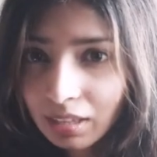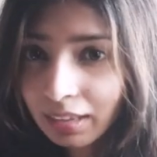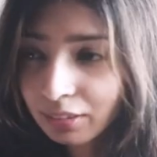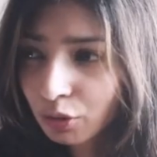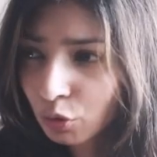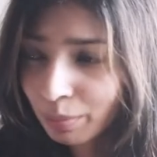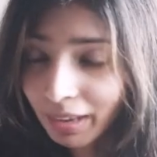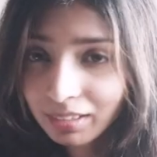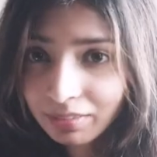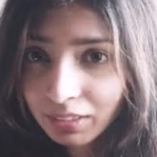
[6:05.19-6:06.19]
and group
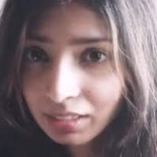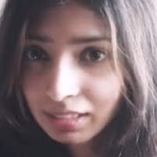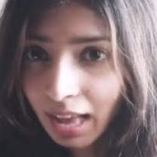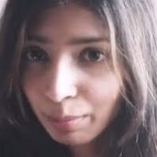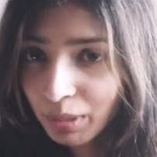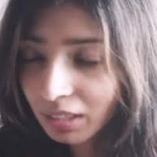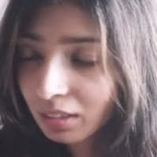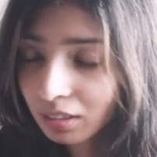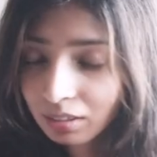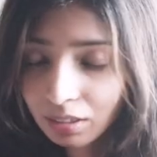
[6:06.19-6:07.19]
activities
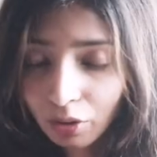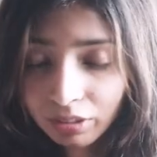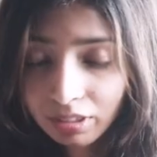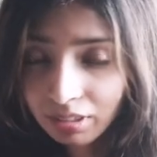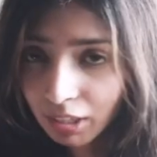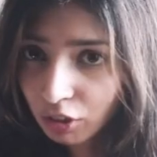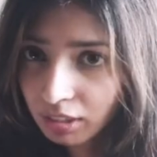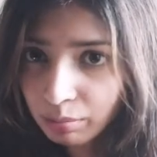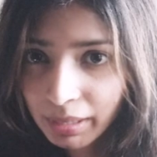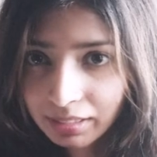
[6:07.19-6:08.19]
happening on a
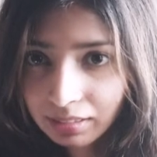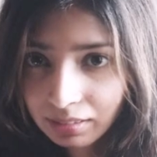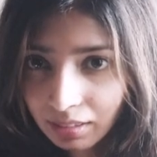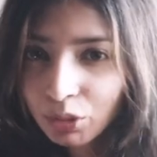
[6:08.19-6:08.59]
regular basis.